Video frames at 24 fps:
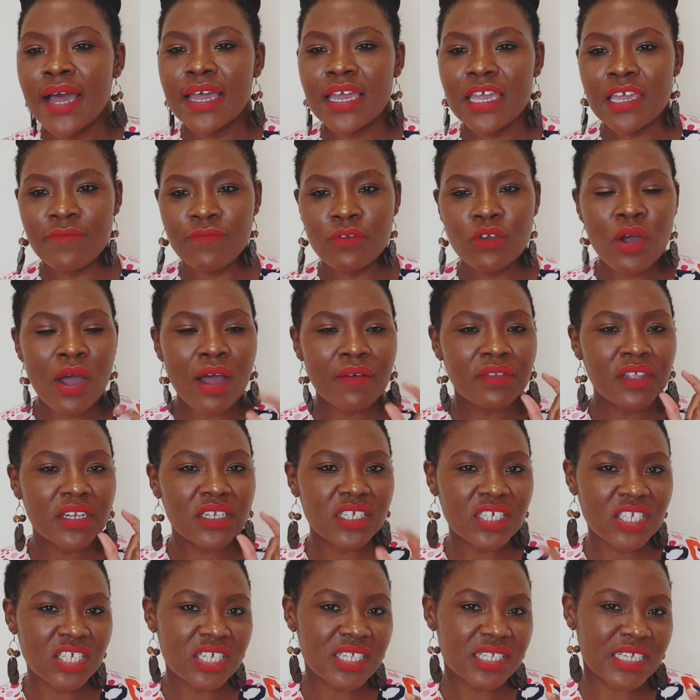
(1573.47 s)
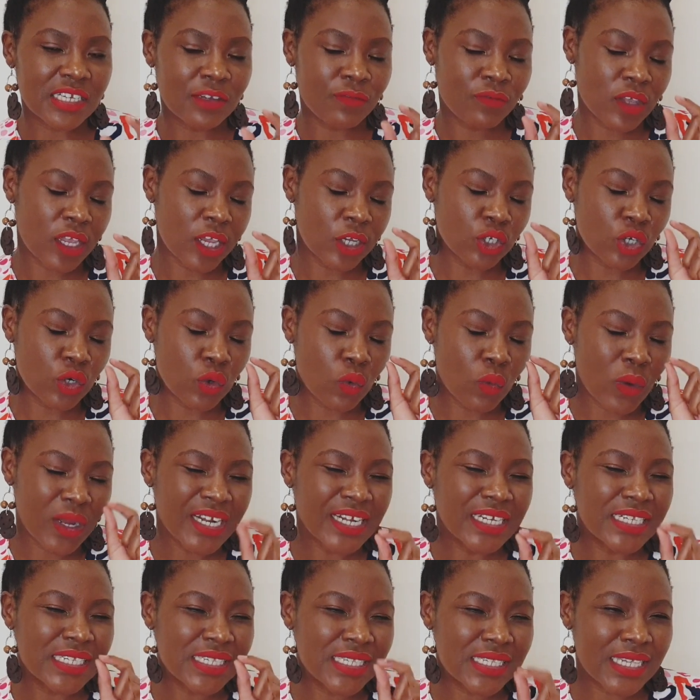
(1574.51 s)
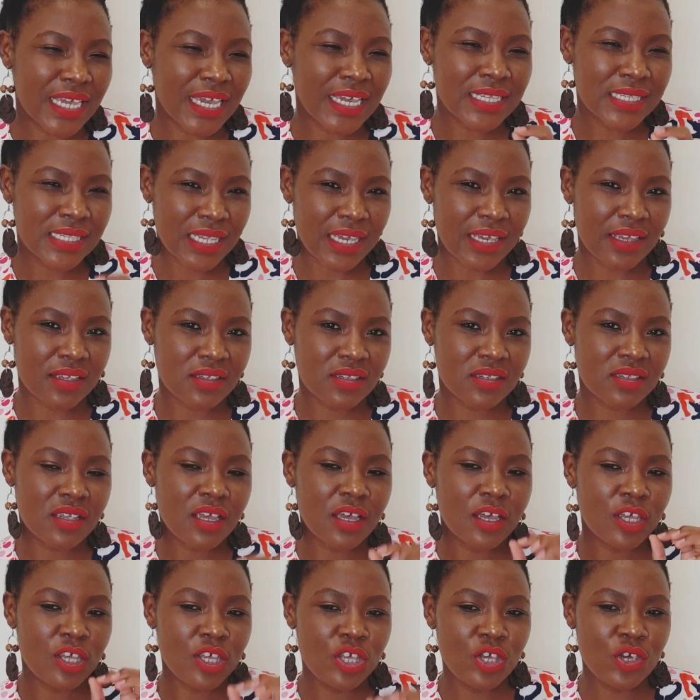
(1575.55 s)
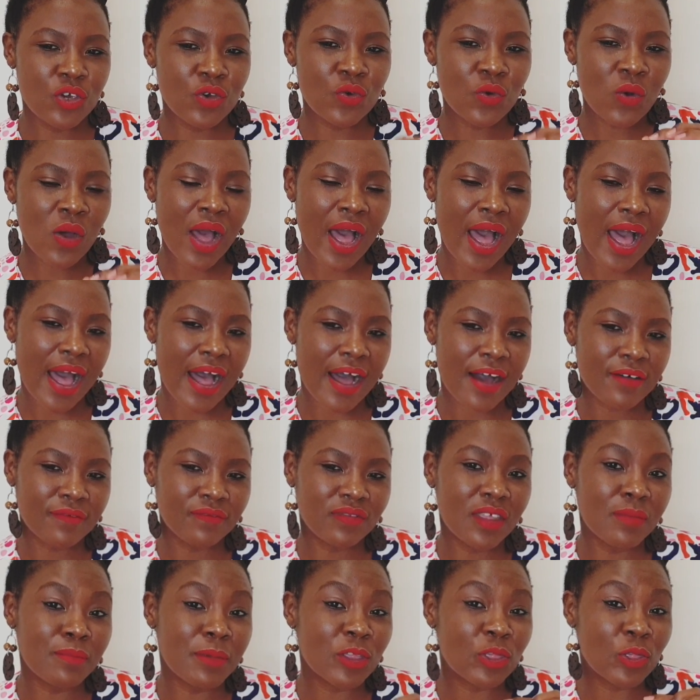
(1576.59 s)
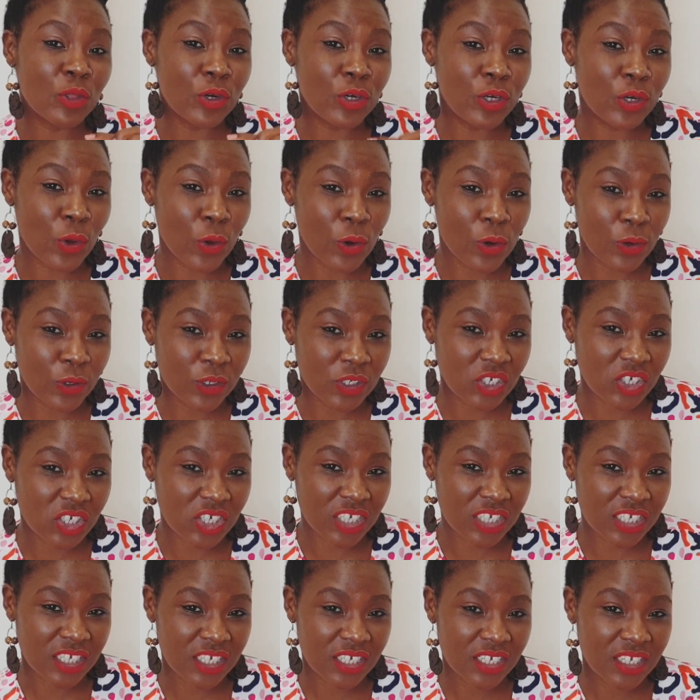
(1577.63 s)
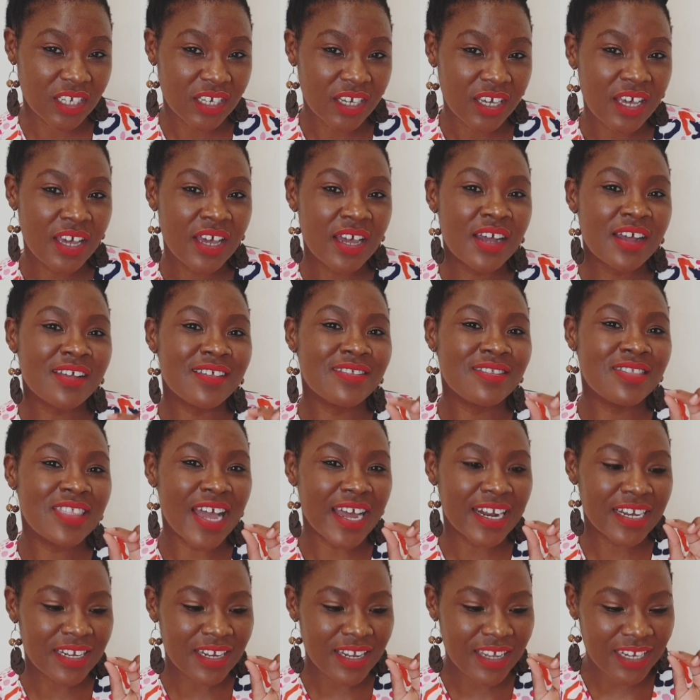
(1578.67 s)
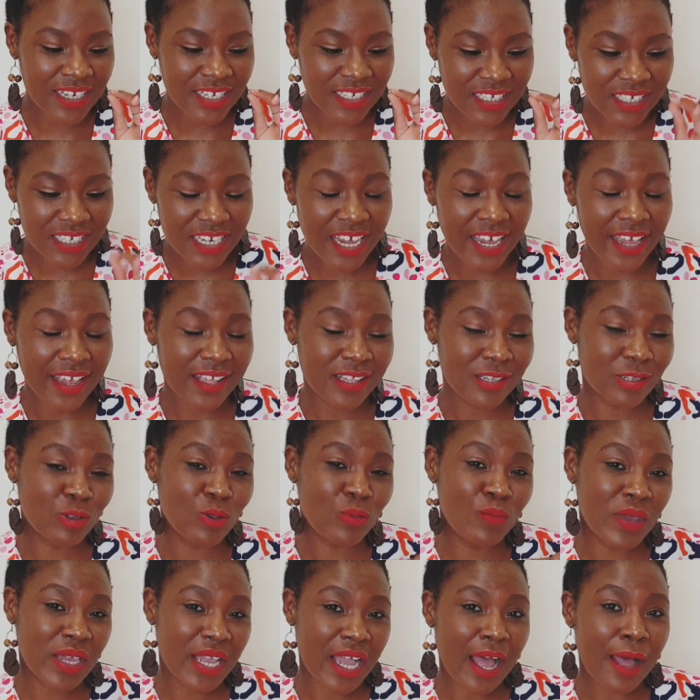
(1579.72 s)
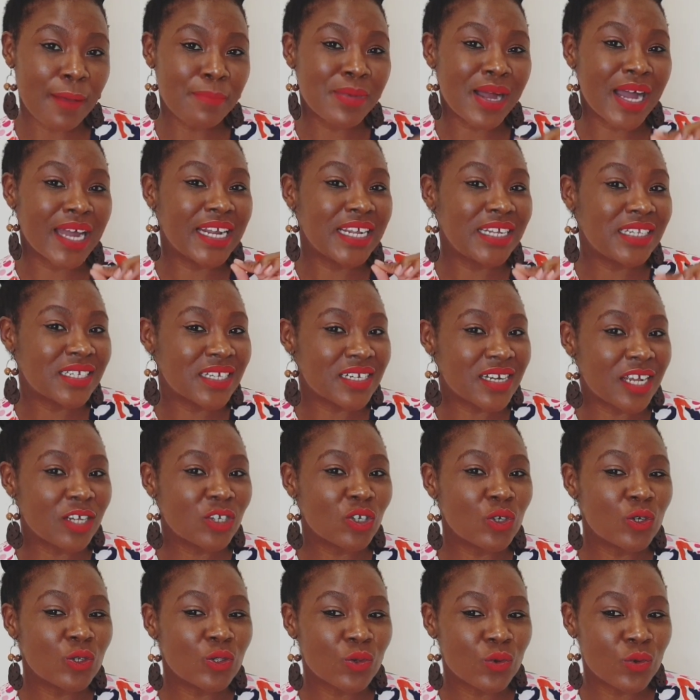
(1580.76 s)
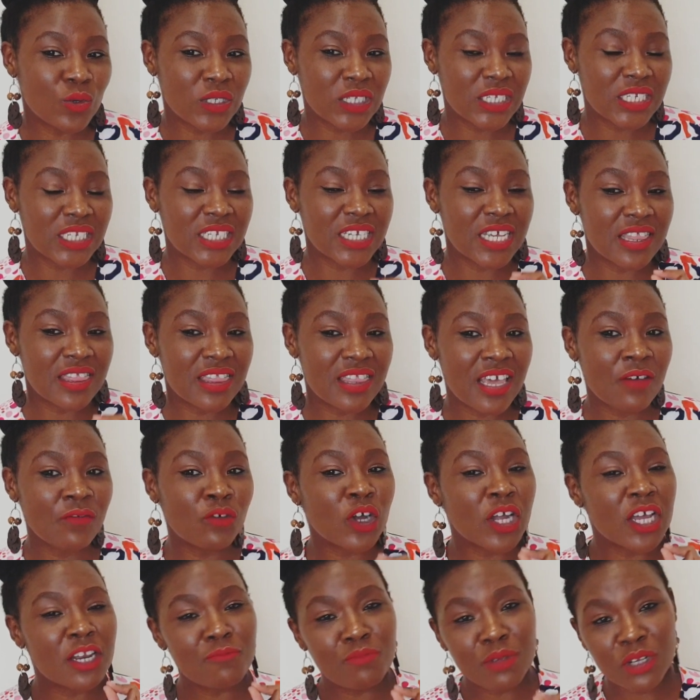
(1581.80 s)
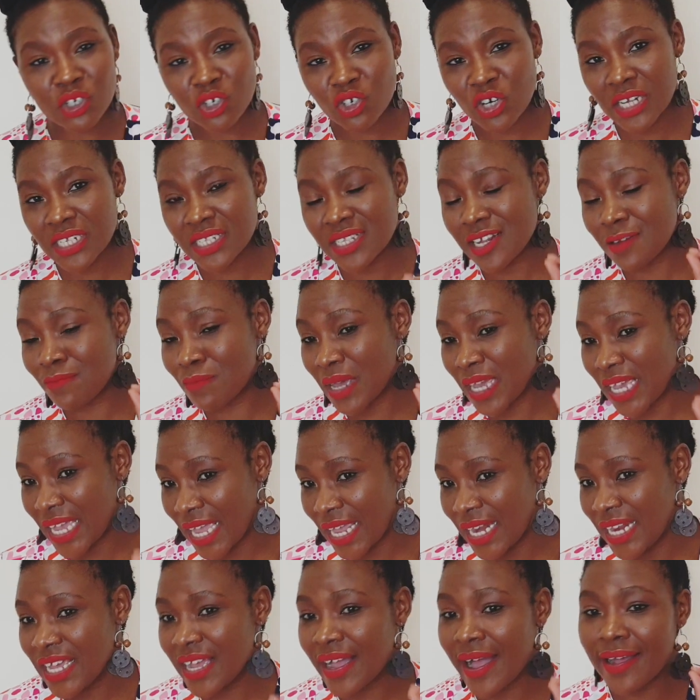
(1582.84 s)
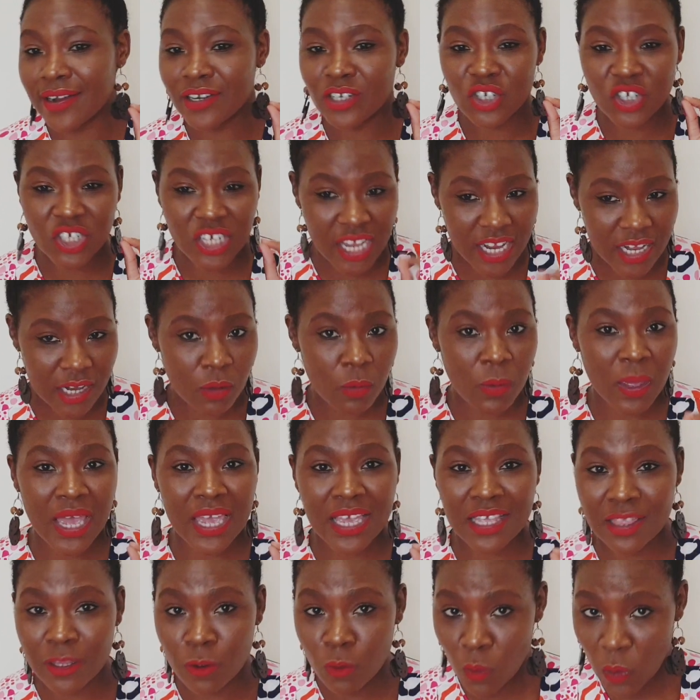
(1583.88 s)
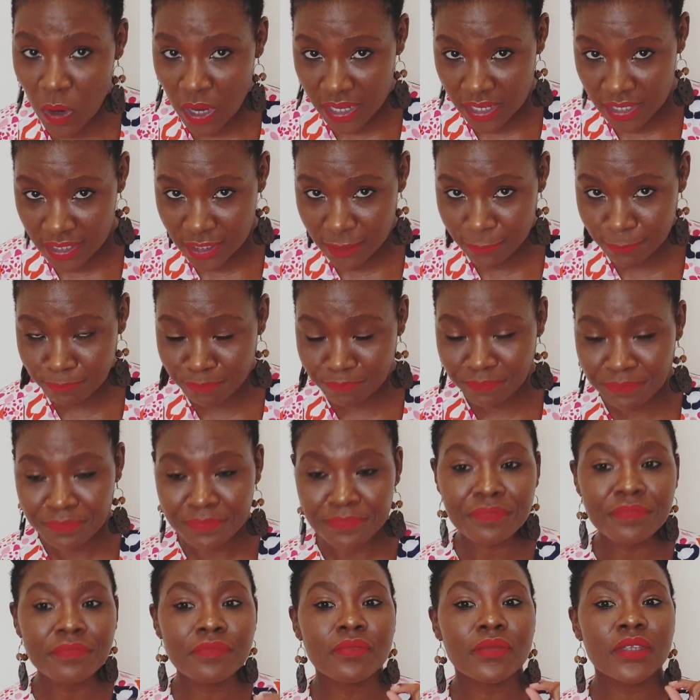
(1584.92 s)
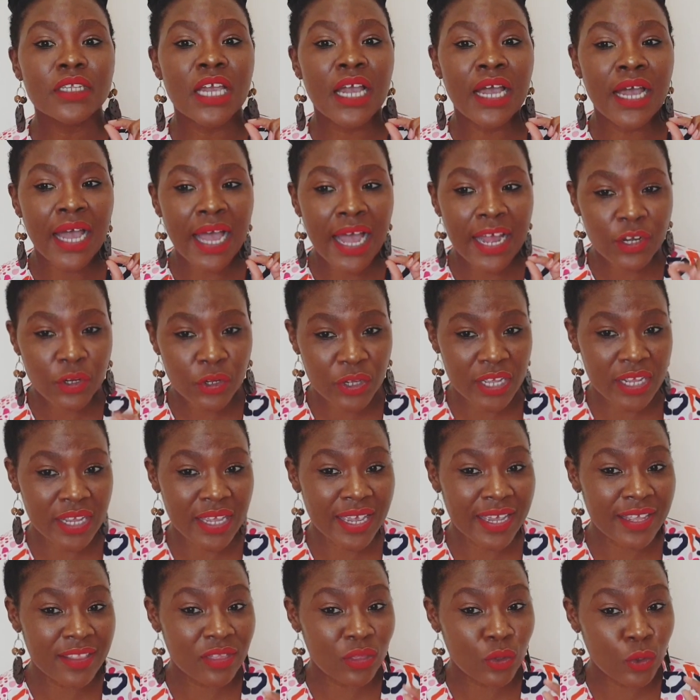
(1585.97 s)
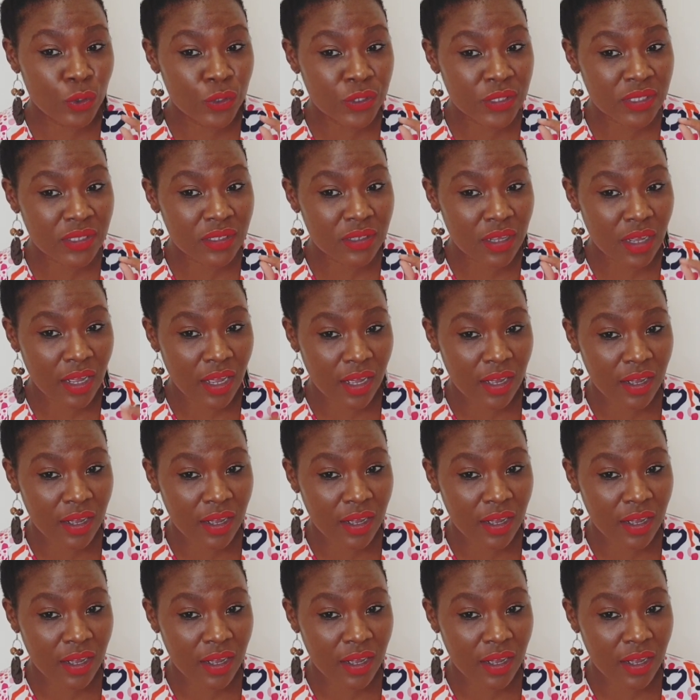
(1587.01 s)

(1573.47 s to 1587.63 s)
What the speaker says: If you have the teaching certification, what it says is you have the methodology that it takes to become an international school teacher, and therefore can be trusted by any country, anywhere in the world. And you can get those